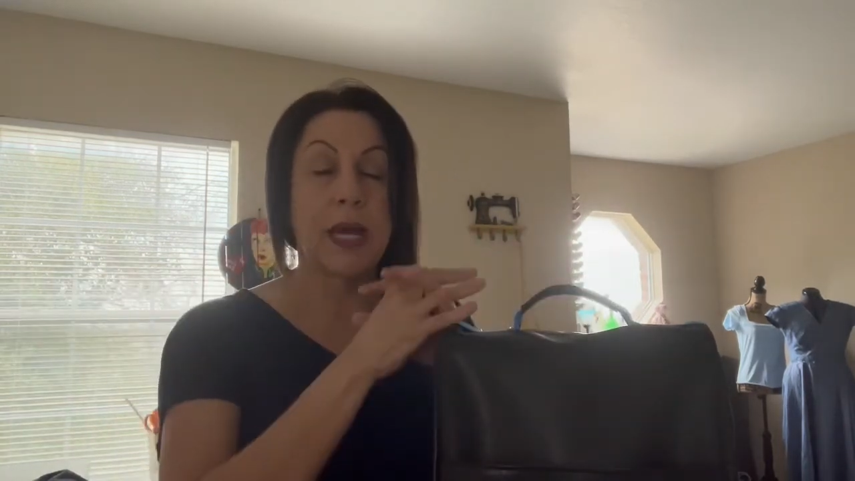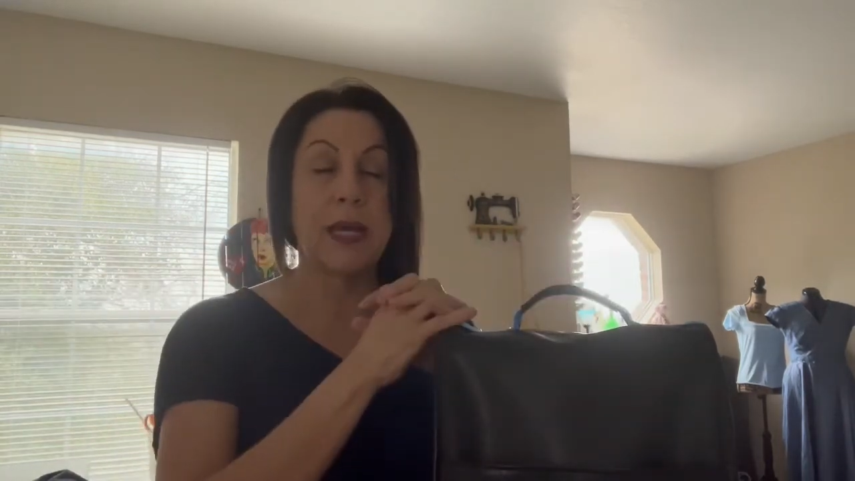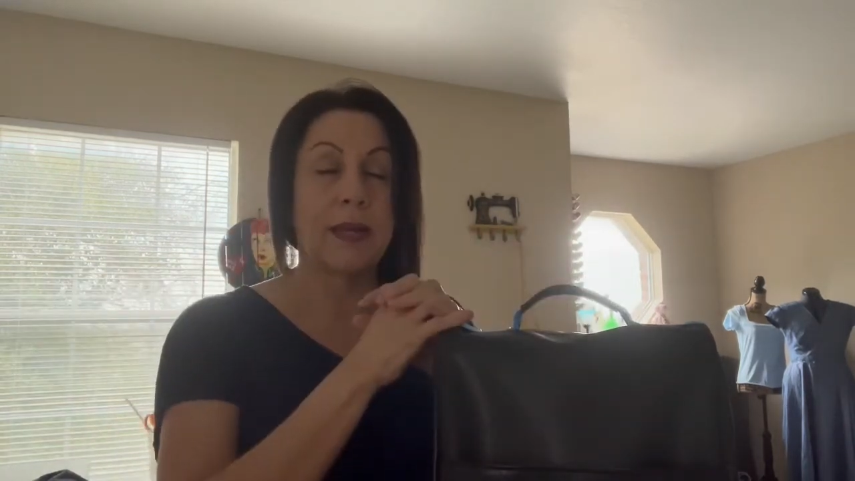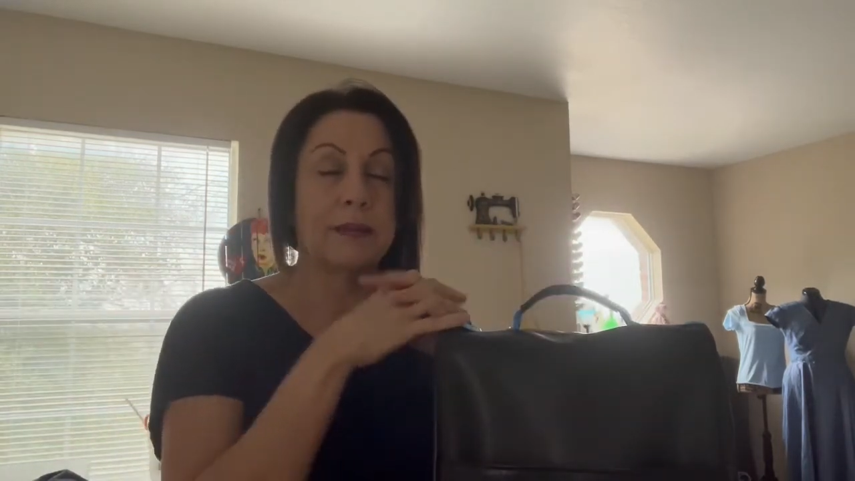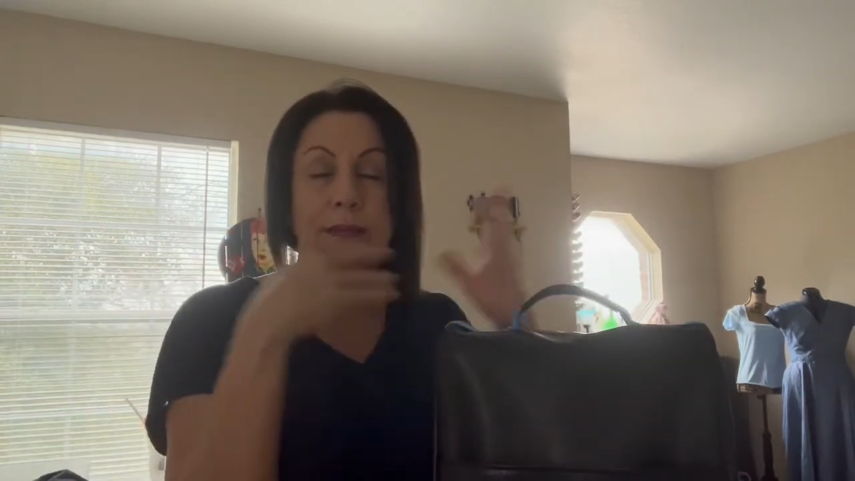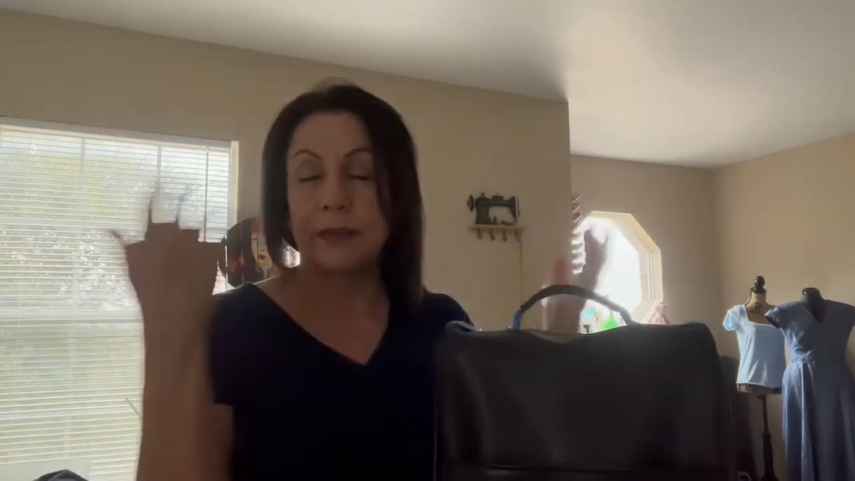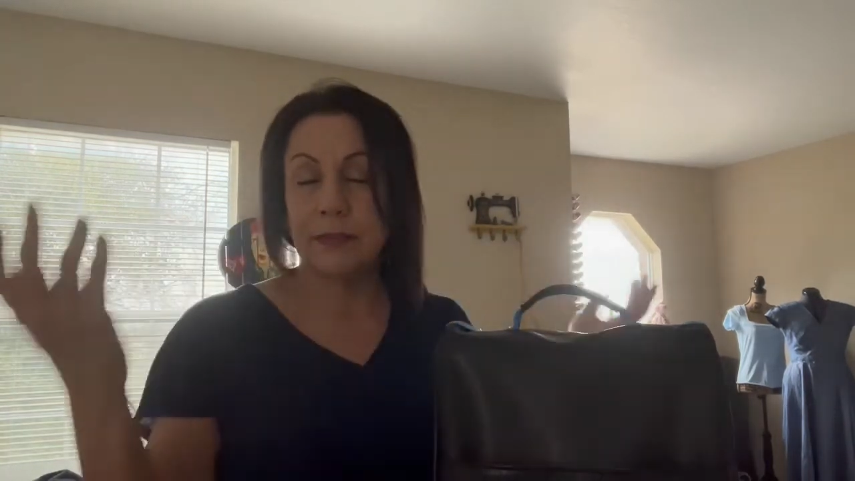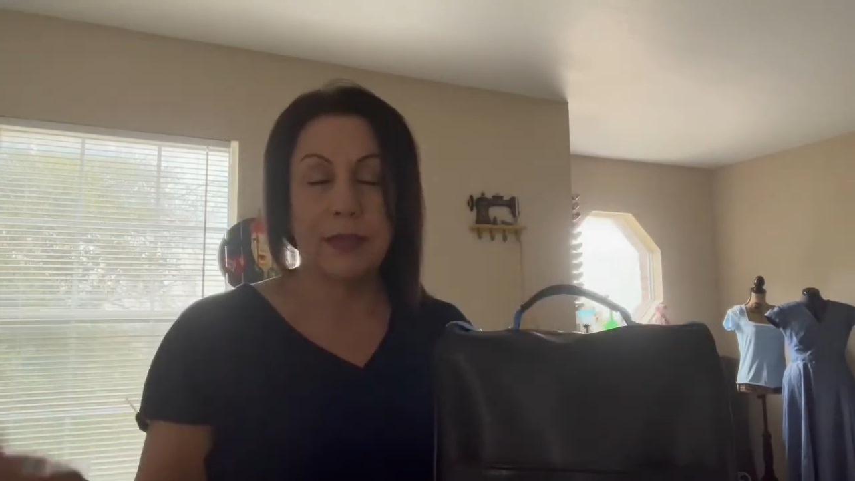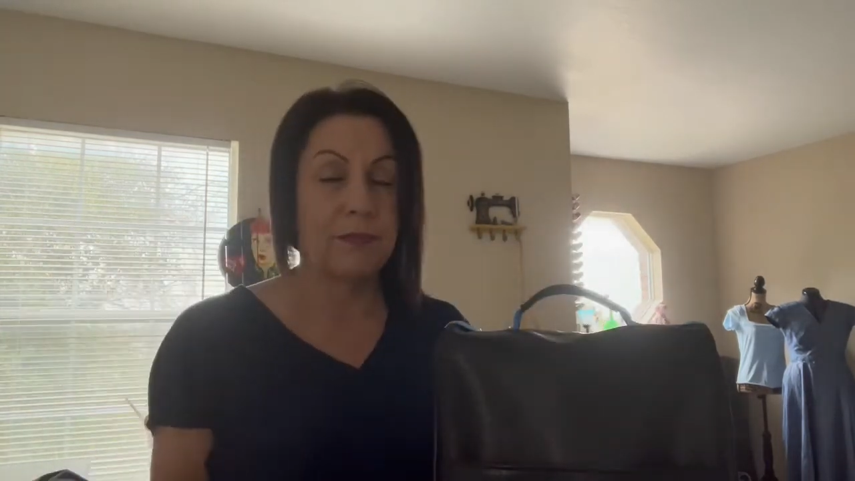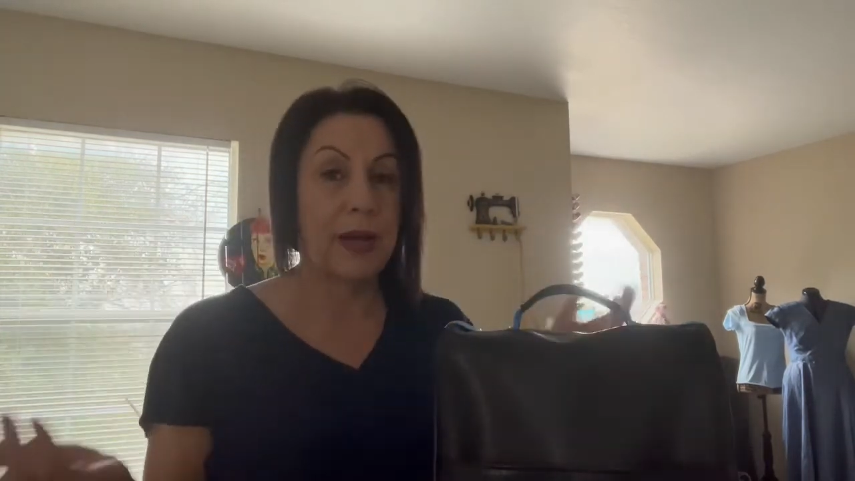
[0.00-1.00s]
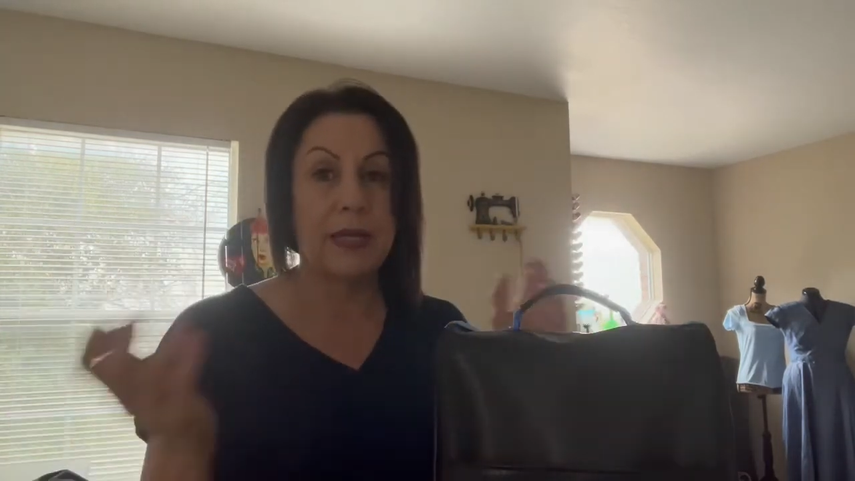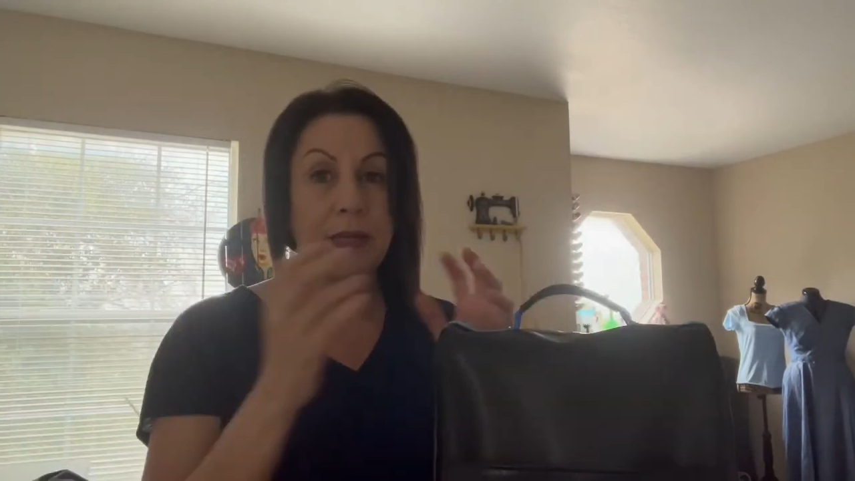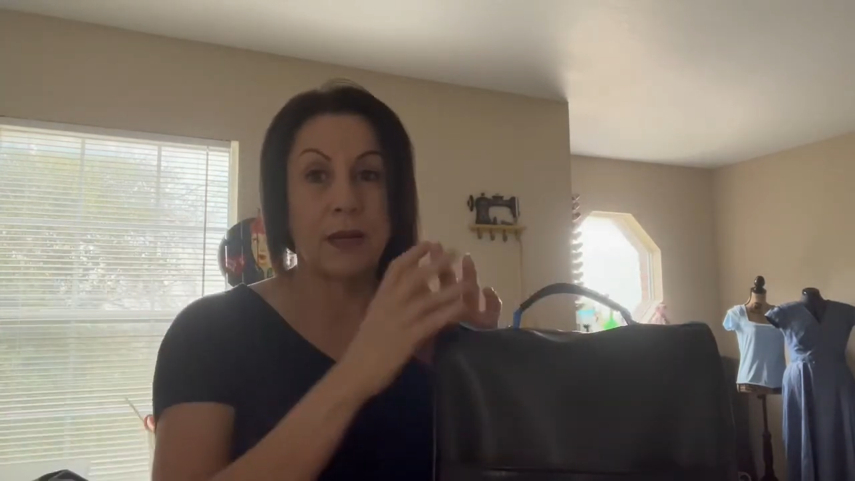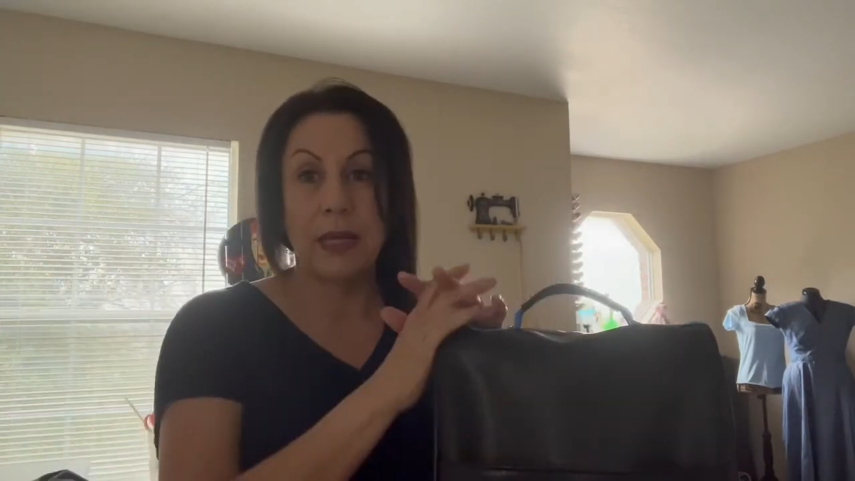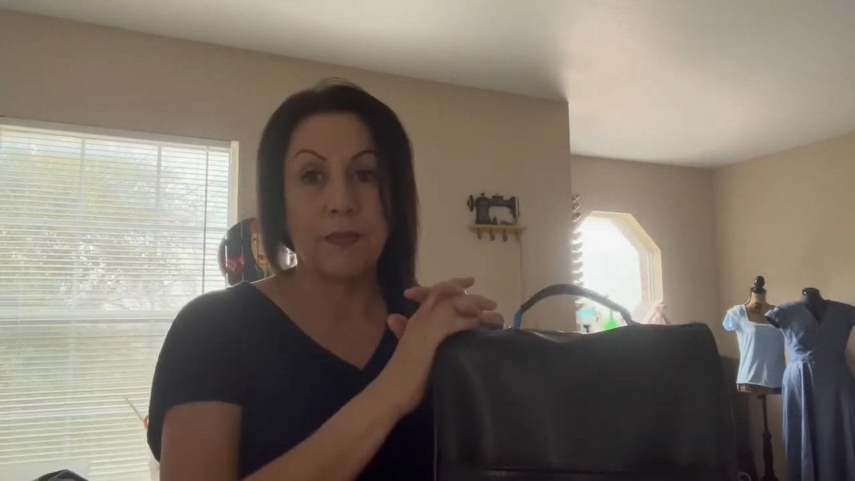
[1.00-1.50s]
I invite
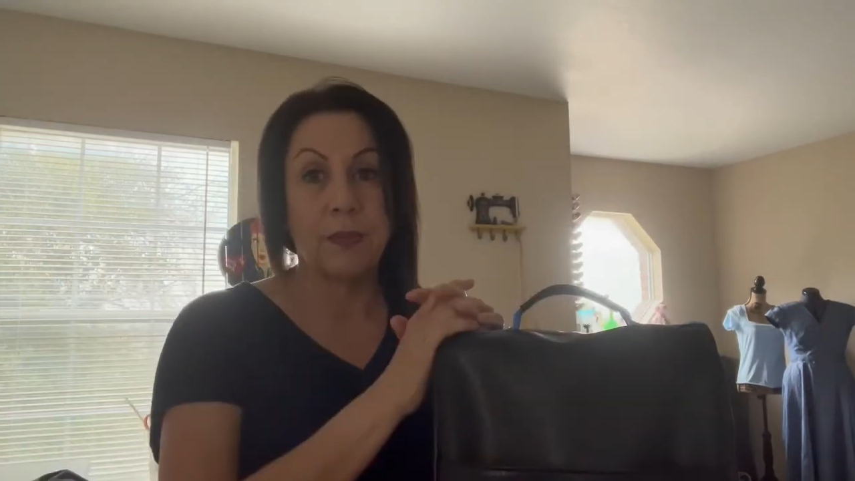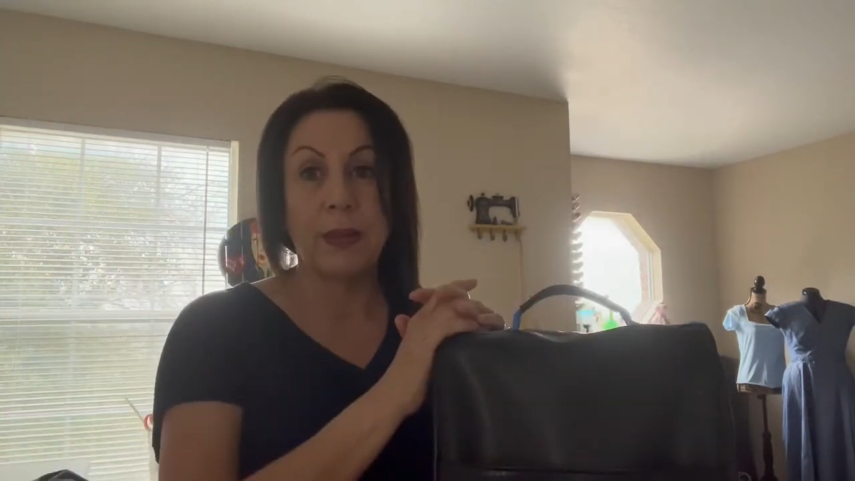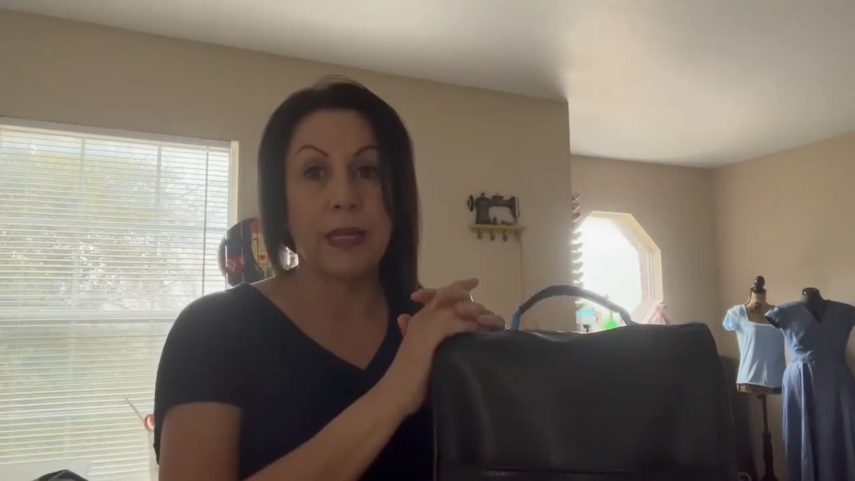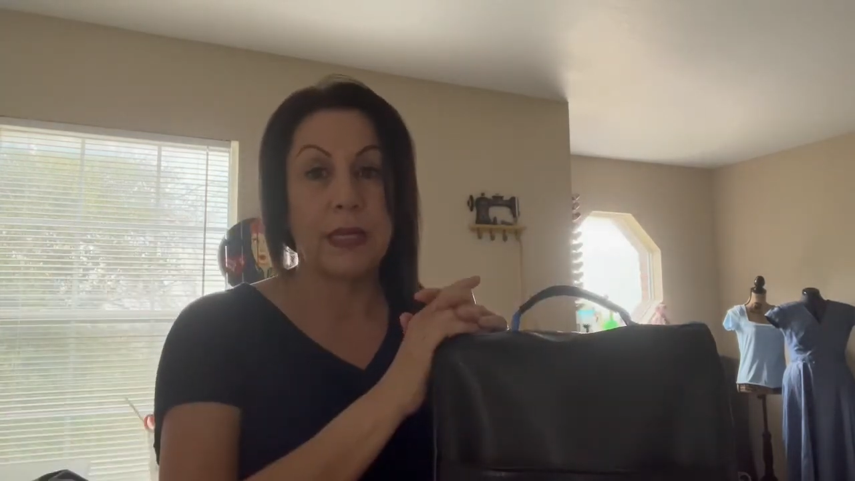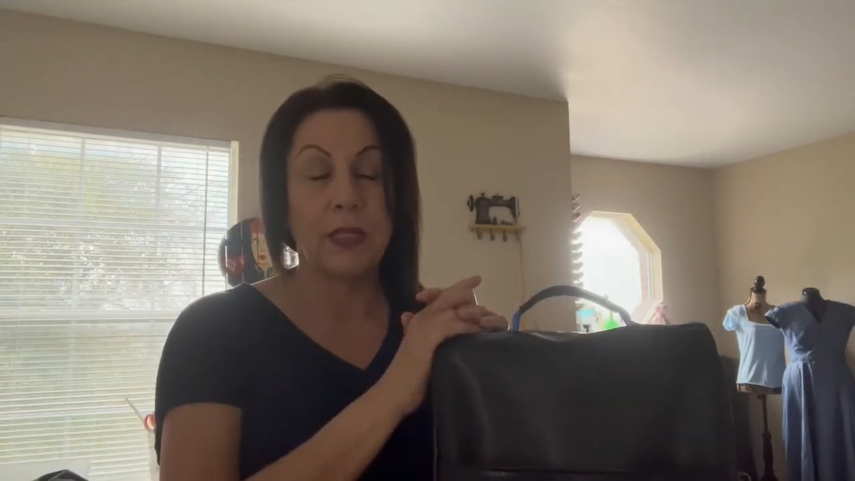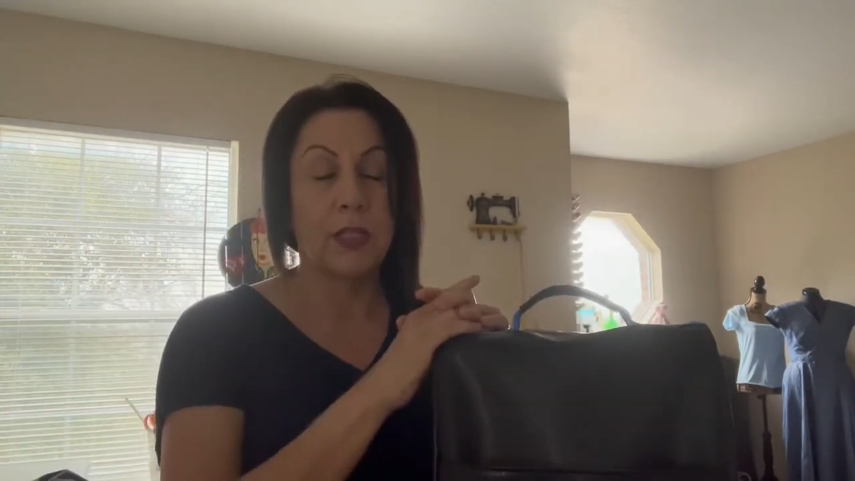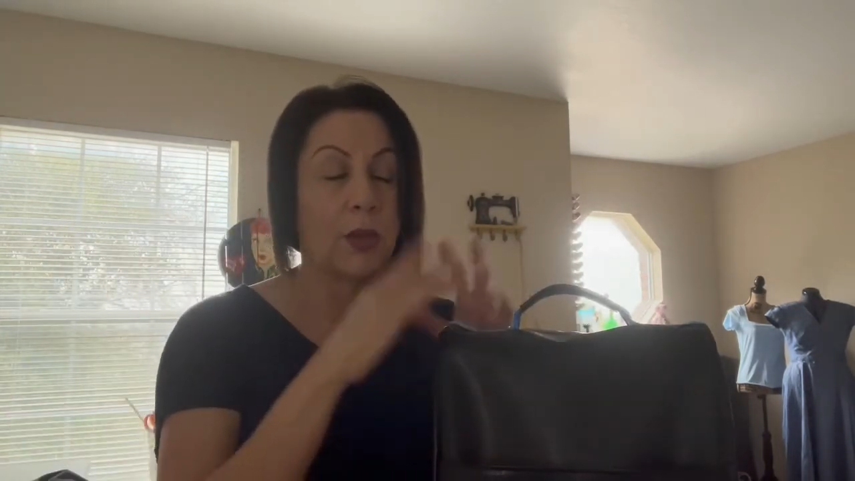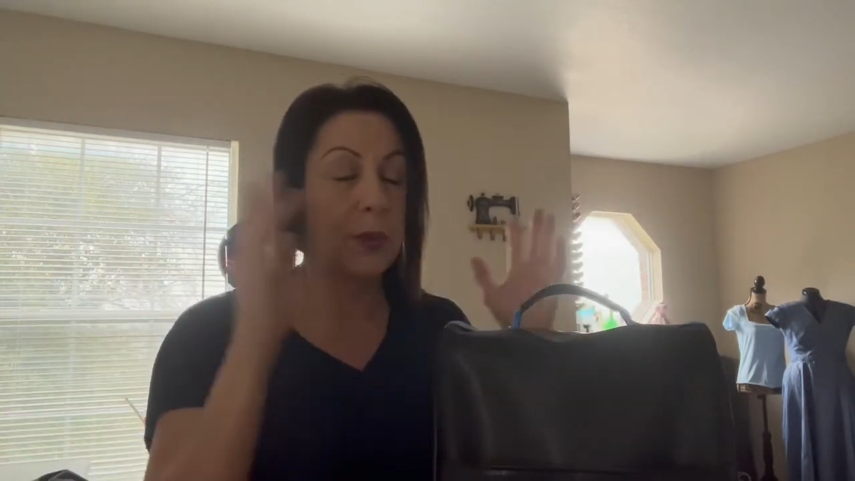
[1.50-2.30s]
everybody, you know,